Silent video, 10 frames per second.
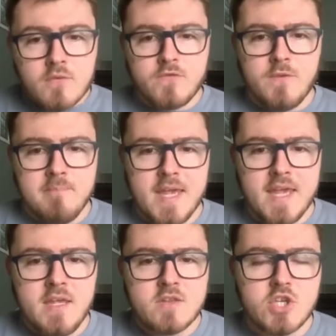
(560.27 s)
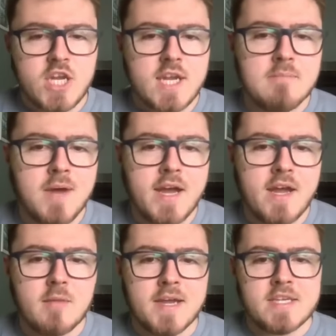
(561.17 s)
For me, the chink in my
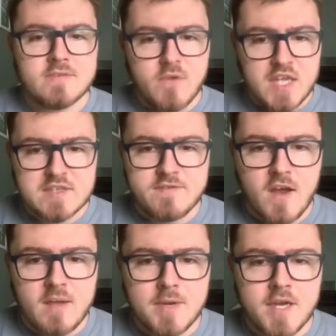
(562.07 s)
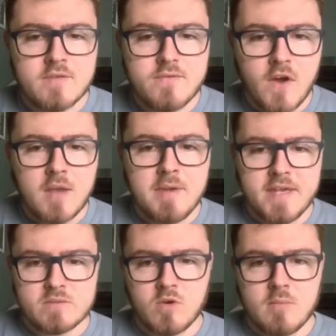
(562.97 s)
armor is is fiber. Fiber
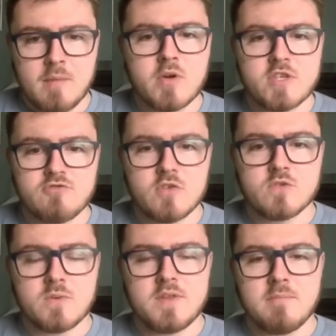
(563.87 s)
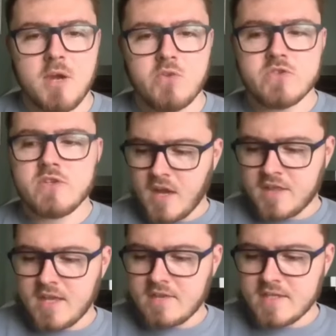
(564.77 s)
is what my body struggles with the most. I
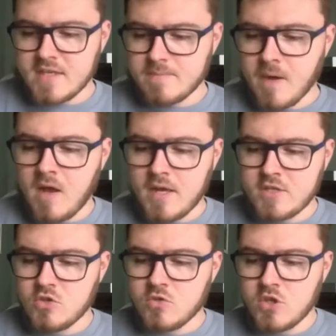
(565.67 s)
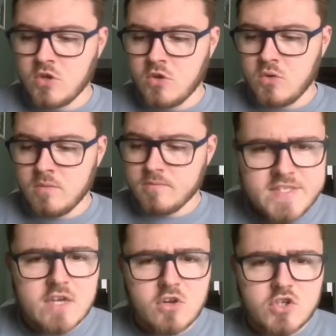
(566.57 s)
think this is partly due to
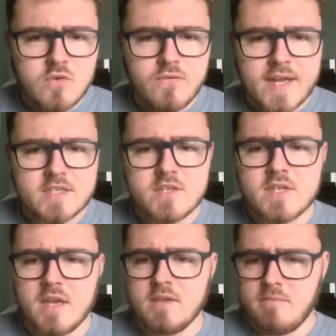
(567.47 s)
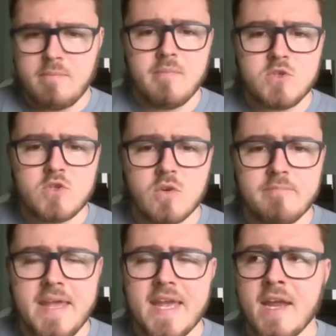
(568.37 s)
physiological factors, uh, sort of
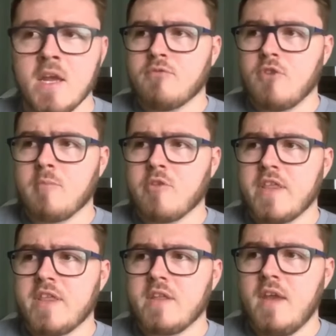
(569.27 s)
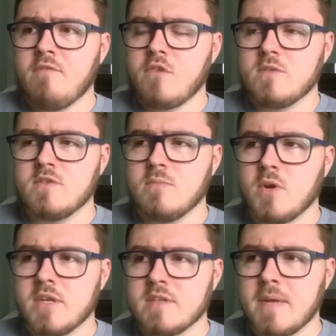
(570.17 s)
being primary thing that influences your
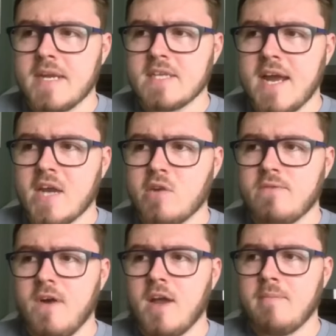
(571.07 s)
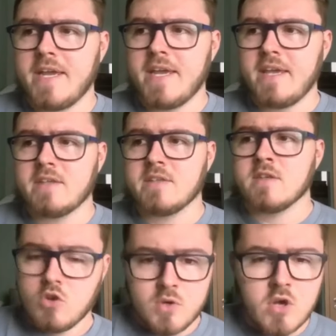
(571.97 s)
body's ability to handle fiber is
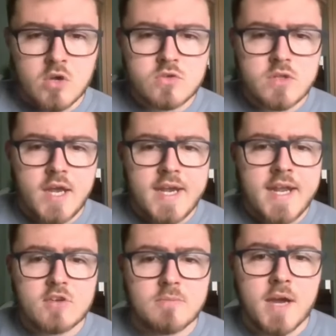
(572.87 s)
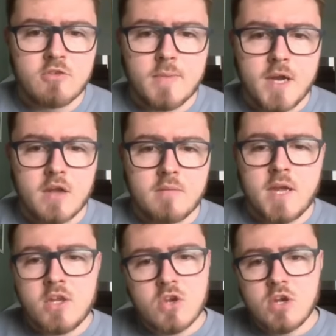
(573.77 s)
your mucosal lining and your microbiome.
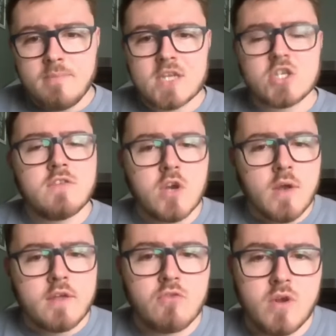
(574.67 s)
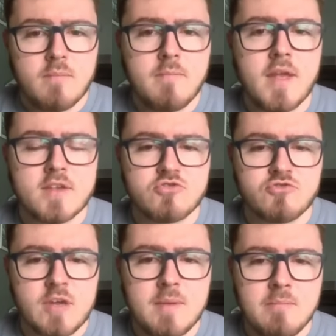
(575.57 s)
And you can imagine if you're going through an uh,
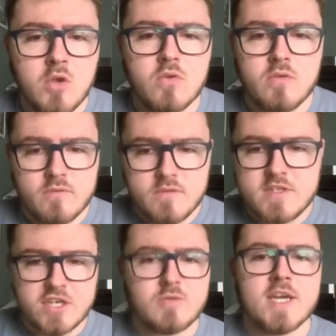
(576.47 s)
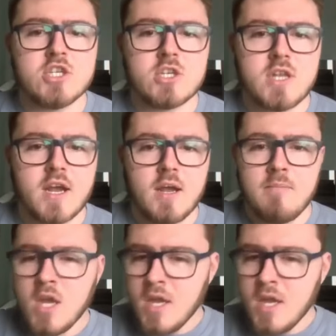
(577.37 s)
extreme immune situation like I'm,